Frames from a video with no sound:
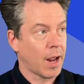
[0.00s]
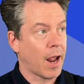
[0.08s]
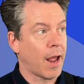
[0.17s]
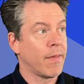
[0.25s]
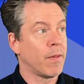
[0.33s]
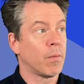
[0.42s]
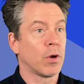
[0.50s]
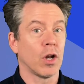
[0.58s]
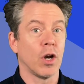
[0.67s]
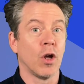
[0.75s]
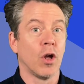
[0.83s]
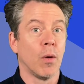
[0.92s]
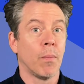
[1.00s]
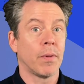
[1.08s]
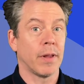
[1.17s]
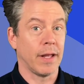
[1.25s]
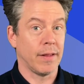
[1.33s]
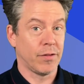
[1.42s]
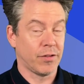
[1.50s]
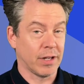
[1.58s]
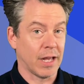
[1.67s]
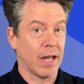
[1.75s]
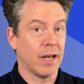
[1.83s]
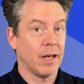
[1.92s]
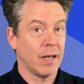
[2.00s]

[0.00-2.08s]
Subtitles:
And then we're going to play this again.